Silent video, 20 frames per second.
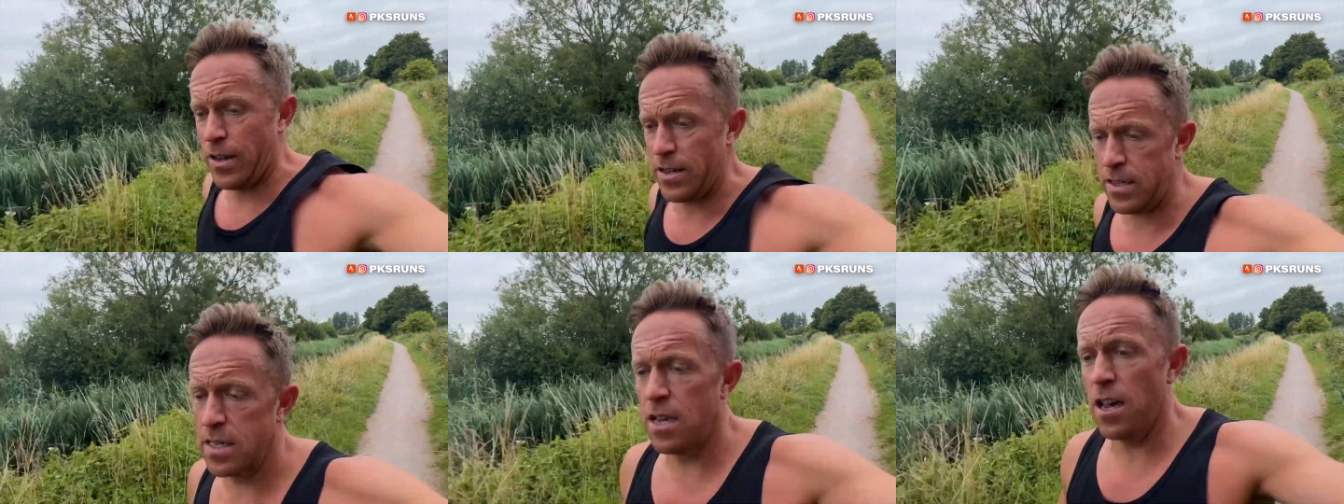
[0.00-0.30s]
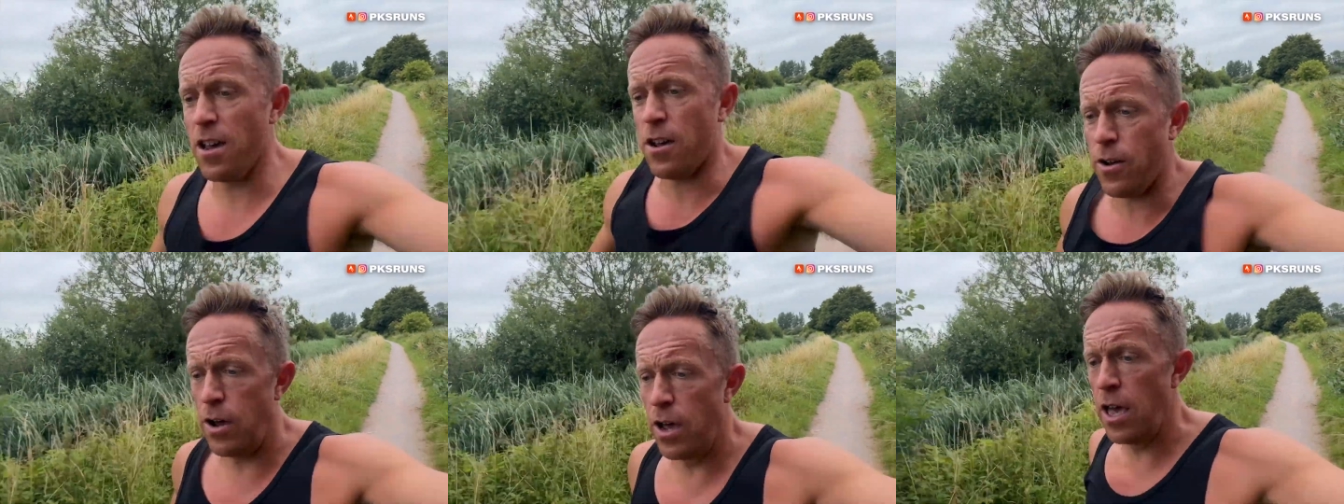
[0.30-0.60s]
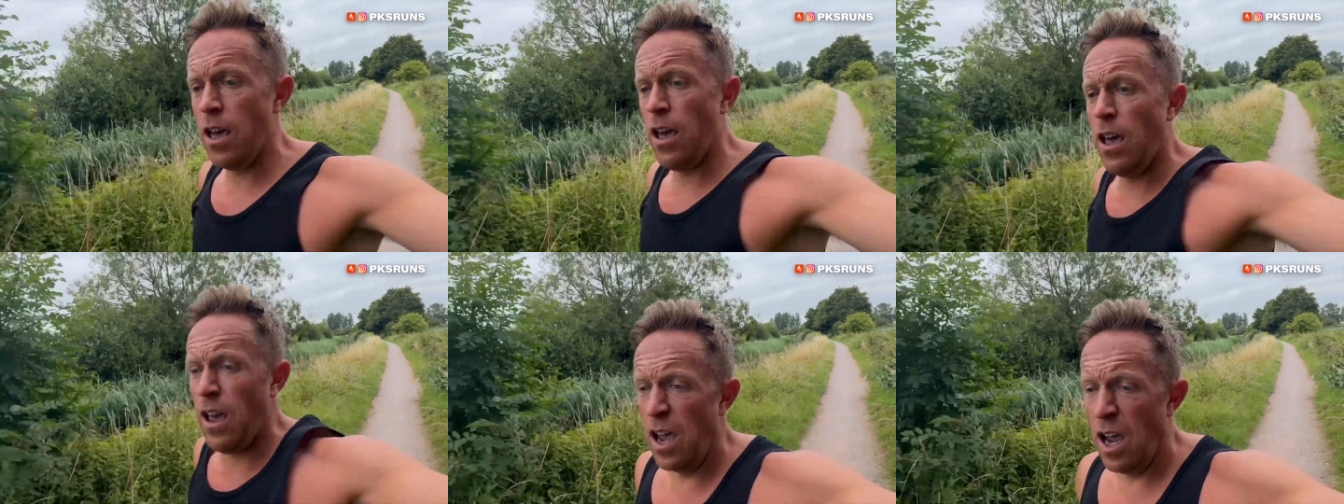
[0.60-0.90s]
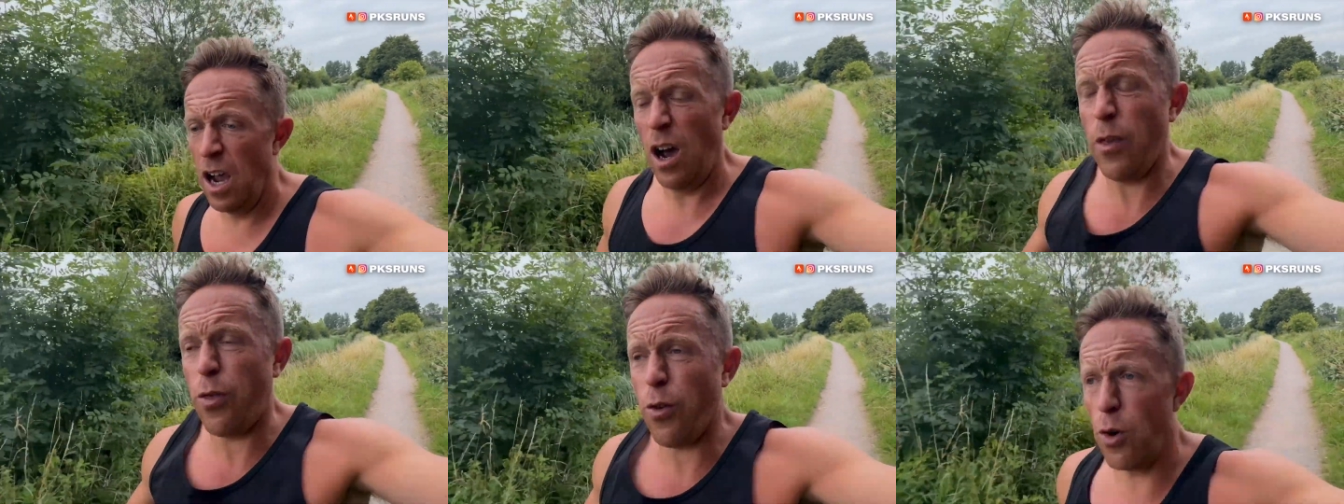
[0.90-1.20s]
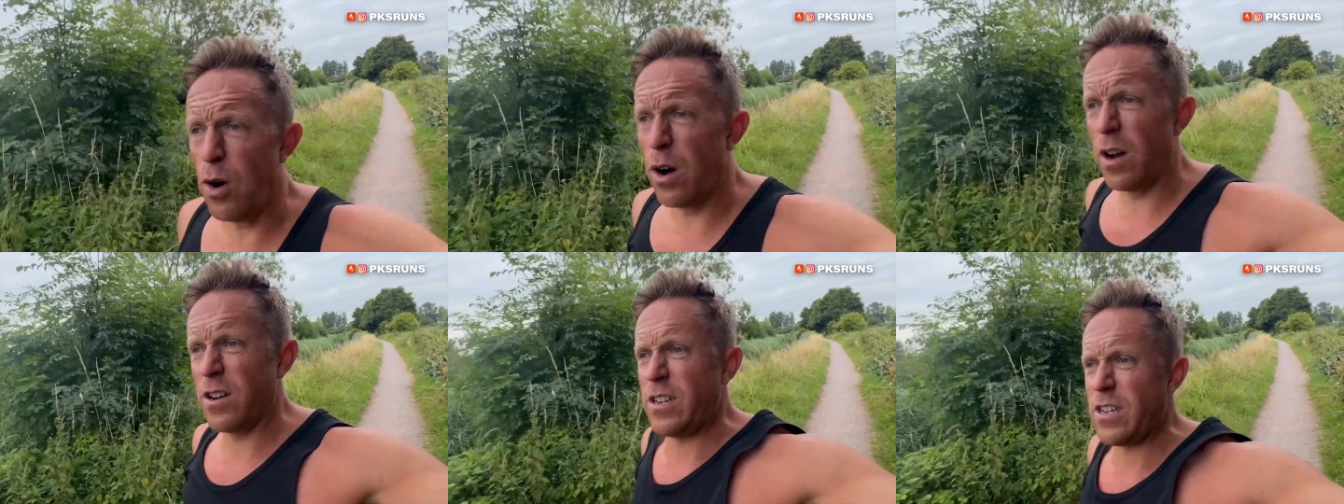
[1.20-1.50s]
So I
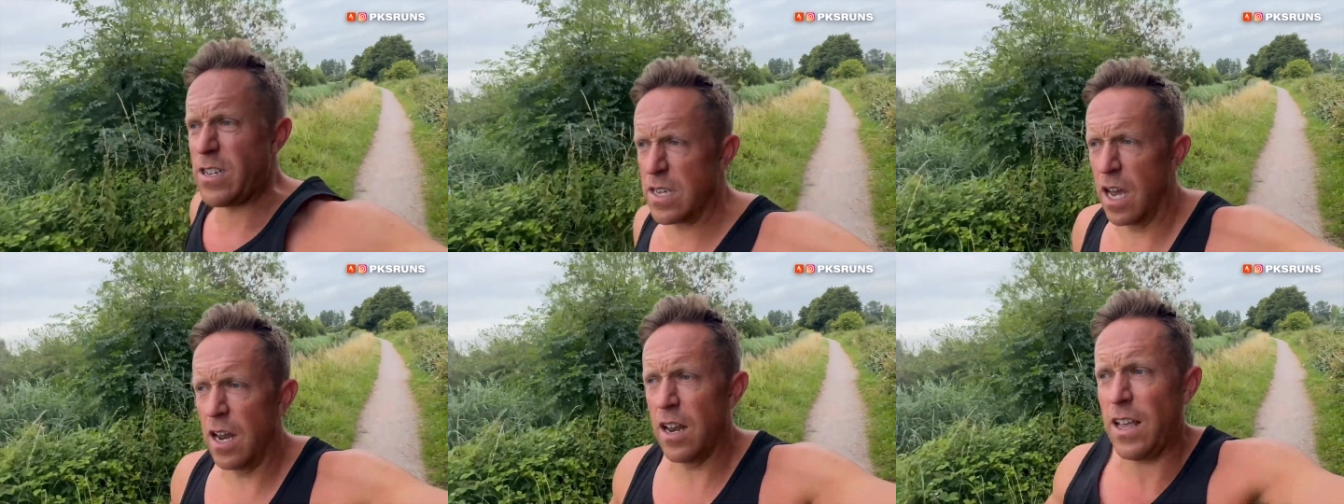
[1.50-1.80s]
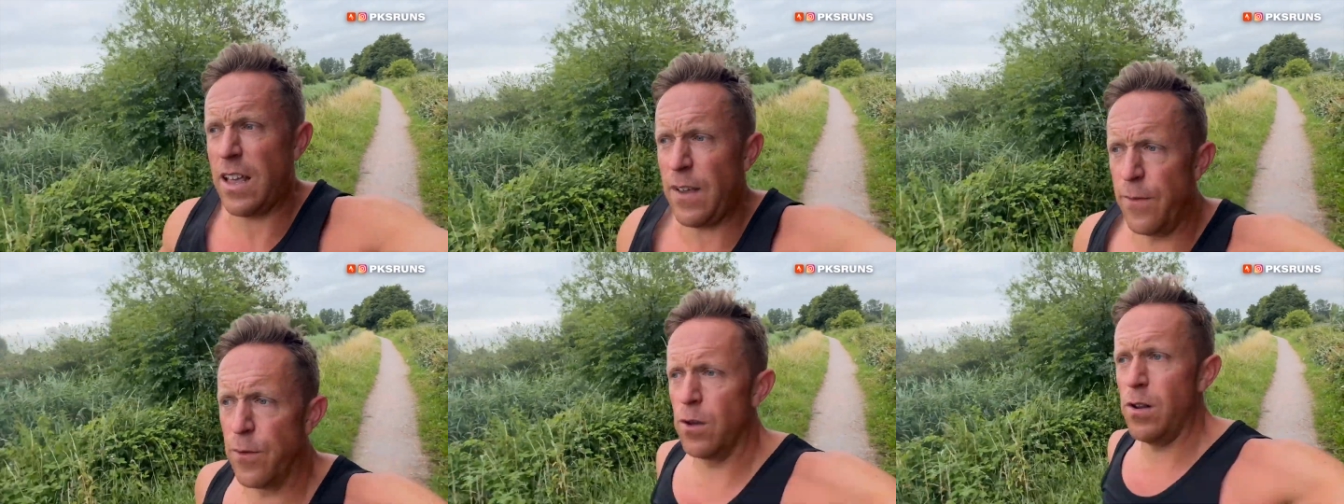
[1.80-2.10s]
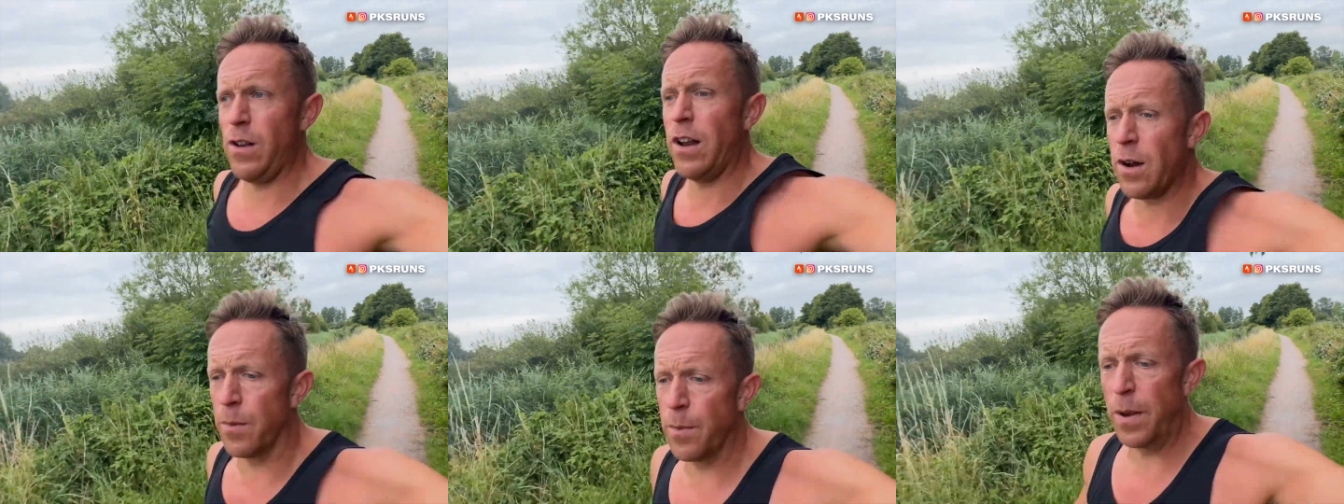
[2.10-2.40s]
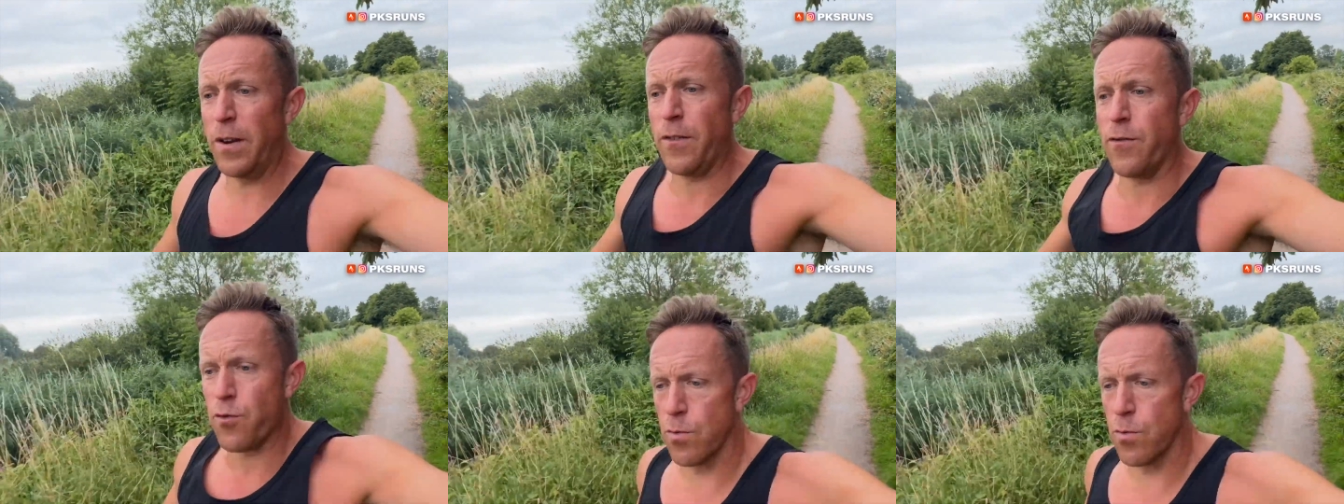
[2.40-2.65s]
thought I'd just kind of give you a little bit of a